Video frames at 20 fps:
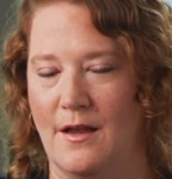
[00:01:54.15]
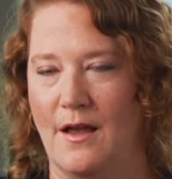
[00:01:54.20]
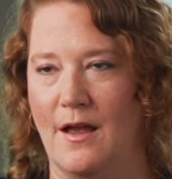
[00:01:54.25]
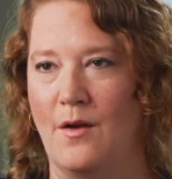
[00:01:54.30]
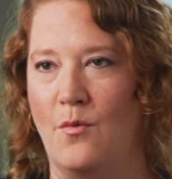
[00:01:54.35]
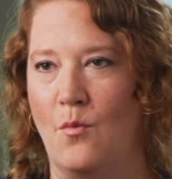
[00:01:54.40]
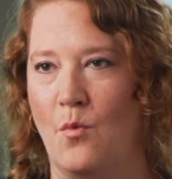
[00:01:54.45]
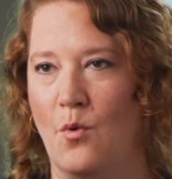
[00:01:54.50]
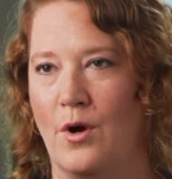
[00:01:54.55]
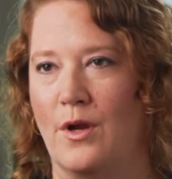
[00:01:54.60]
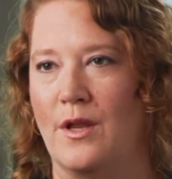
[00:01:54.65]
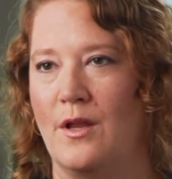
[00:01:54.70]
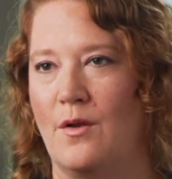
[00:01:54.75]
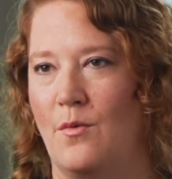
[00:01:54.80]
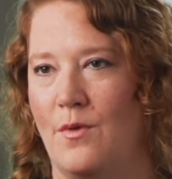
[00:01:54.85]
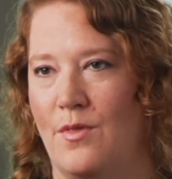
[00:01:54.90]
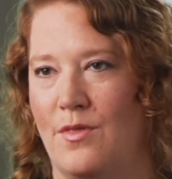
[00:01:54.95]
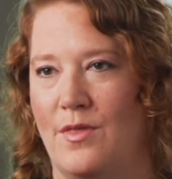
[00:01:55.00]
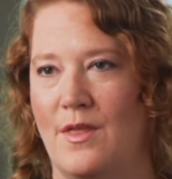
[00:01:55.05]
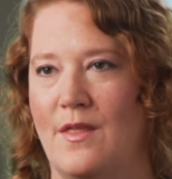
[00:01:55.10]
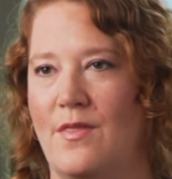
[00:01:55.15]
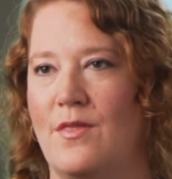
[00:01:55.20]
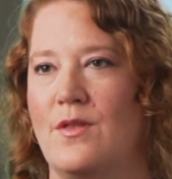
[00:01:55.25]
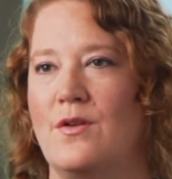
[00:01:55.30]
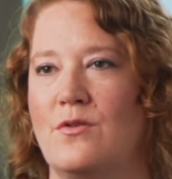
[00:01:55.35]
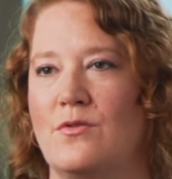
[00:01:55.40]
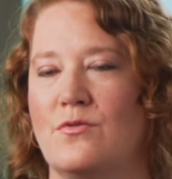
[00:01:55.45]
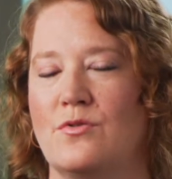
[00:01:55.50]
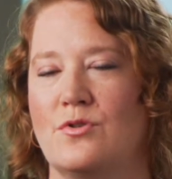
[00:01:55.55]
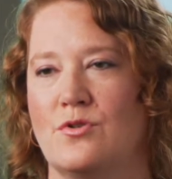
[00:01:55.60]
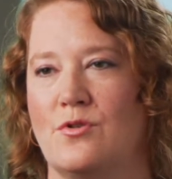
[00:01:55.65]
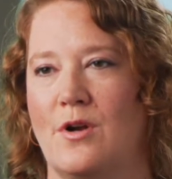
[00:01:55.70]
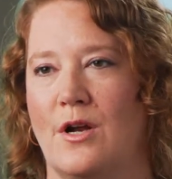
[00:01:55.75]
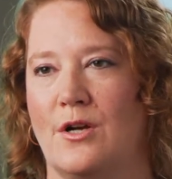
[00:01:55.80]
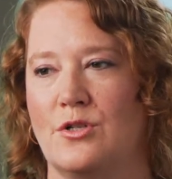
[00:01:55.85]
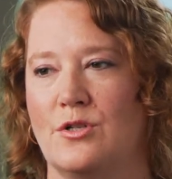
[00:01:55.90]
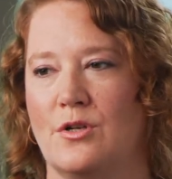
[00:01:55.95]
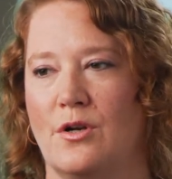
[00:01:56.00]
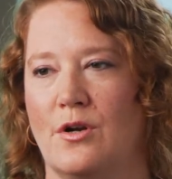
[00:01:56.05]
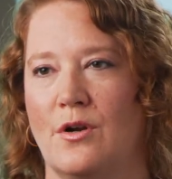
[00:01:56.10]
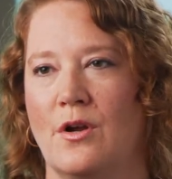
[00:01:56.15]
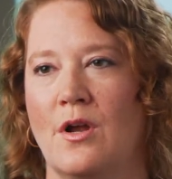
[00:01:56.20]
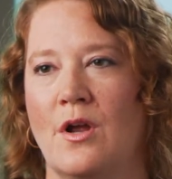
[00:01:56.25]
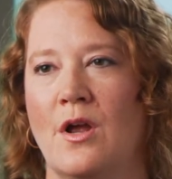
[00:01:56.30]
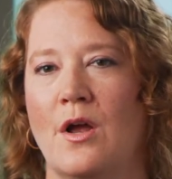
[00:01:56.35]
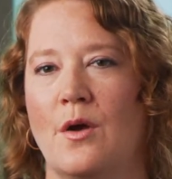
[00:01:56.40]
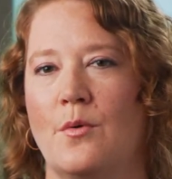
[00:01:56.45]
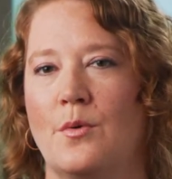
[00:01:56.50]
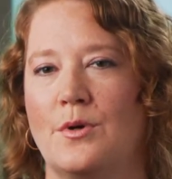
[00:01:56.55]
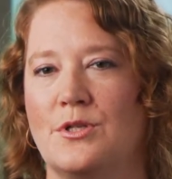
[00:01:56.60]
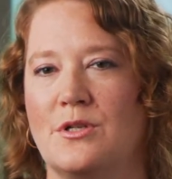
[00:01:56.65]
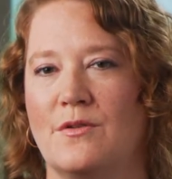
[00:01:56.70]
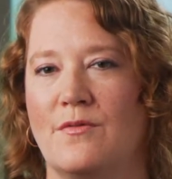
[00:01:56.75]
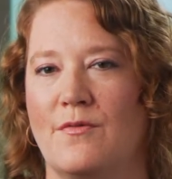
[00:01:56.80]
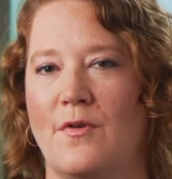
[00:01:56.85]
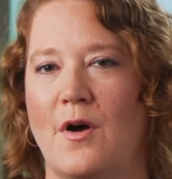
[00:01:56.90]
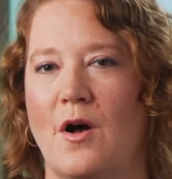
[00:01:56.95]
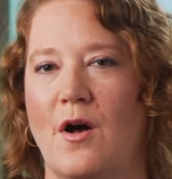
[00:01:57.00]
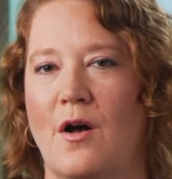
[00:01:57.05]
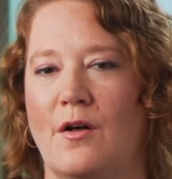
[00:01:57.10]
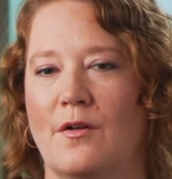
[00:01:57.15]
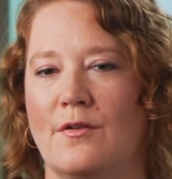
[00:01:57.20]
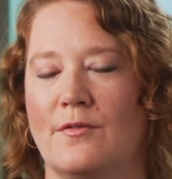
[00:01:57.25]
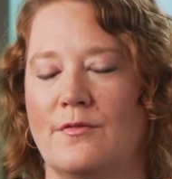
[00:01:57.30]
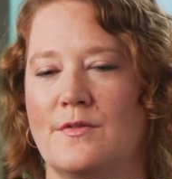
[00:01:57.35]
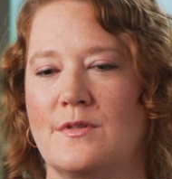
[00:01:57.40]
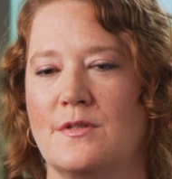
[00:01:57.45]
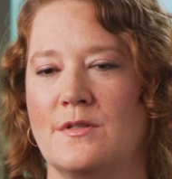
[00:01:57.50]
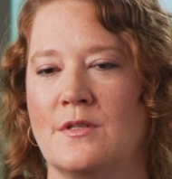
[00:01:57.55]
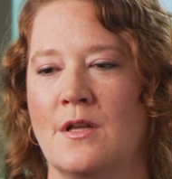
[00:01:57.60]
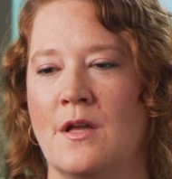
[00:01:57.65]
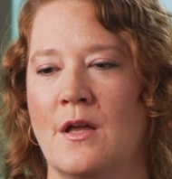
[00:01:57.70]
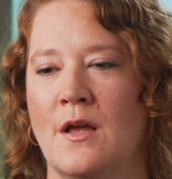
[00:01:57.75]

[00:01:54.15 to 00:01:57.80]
and working within the new structure which involves